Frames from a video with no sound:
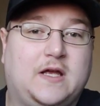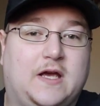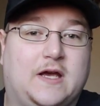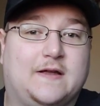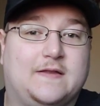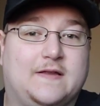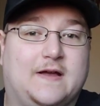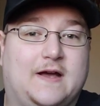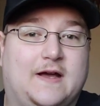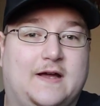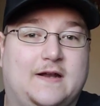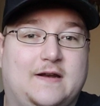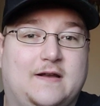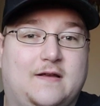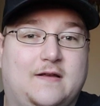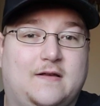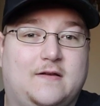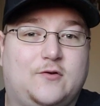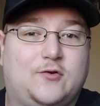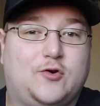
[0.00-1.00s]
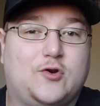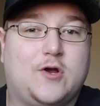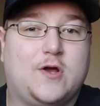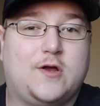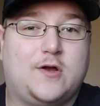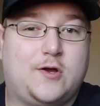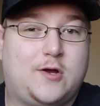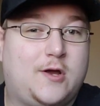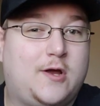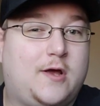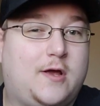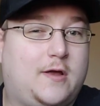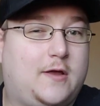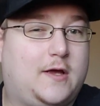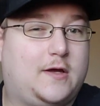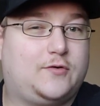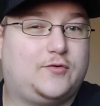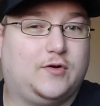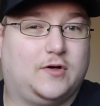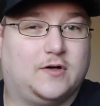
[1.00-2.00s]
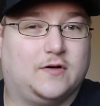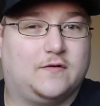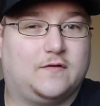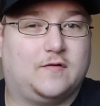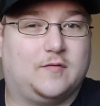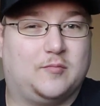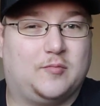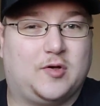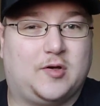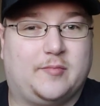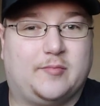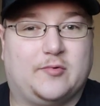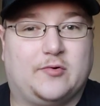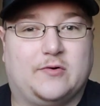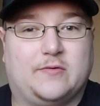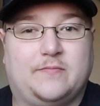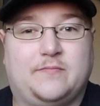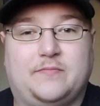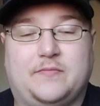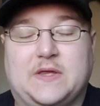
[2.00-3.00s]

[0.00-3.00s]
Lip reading: and that triggered some people.